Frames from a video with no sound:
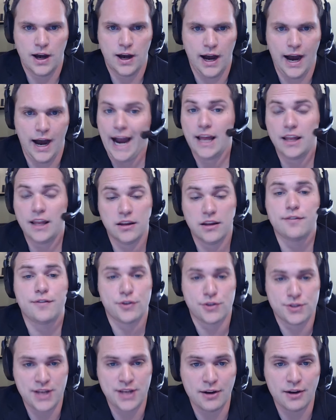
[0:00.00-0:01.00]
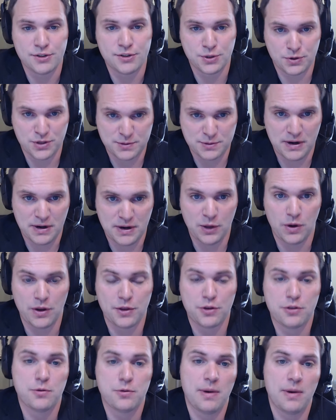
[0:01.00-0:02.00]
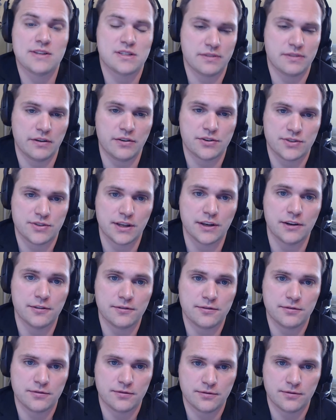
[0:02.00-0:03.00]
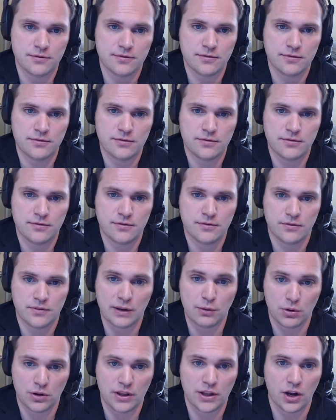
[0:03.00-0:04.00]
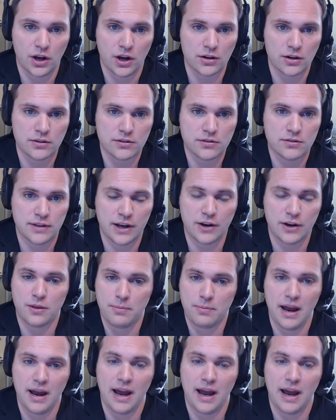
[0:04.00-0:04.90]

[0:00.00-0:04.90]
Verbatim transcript: I love your town tours, by the way. They're the best I've ever seen. They Thank really you. are. They are the best.